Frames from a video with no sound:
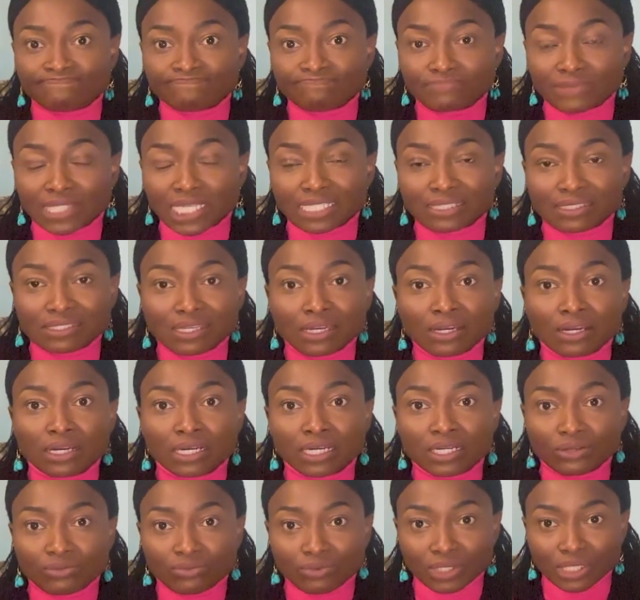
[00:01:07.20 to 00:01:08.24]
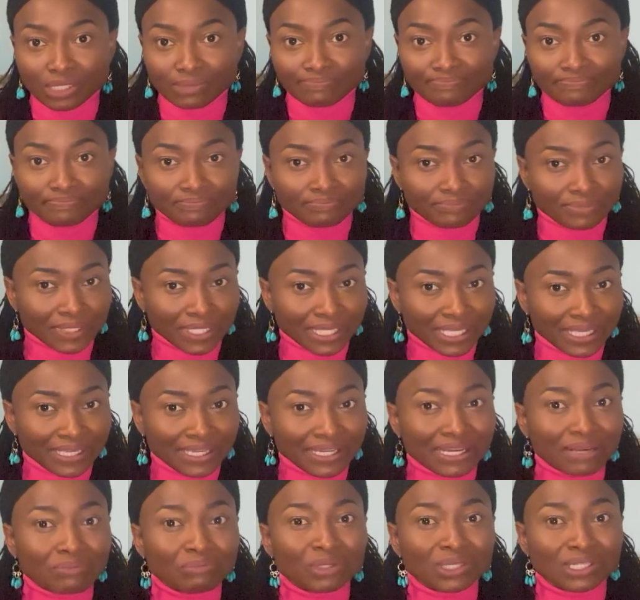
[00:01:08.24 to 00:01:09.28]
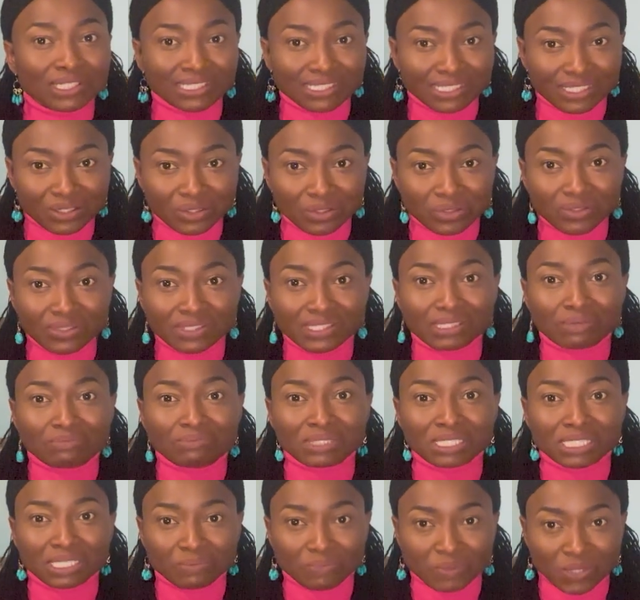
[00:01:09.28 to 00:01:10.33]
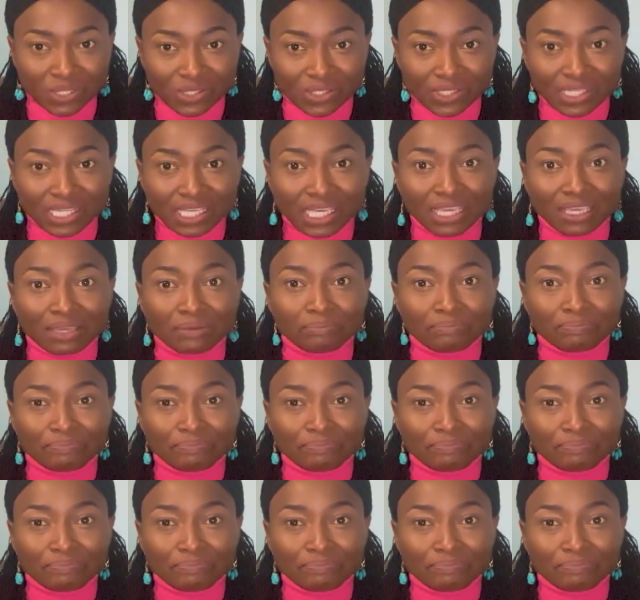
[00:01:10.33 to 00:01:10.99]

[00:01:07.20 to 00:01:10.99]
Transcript: That's a hard one, but here I'm going to tell you some tips today.